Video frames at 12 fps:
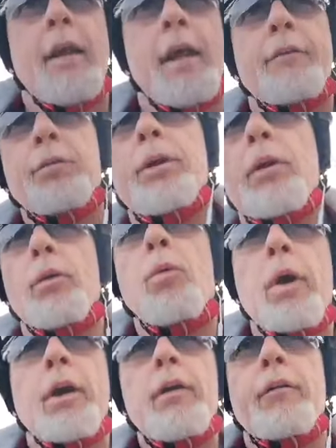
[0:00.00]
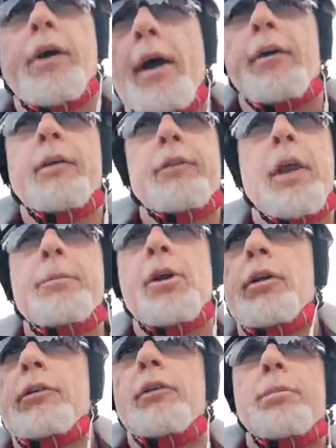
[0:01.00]
If we're not aware of our
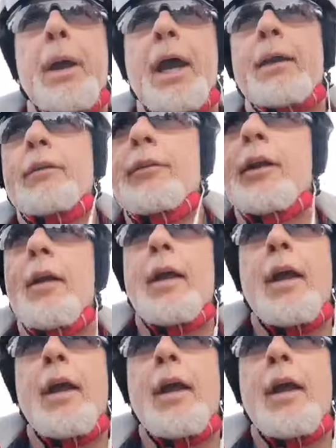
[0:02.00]
subconscious patterns,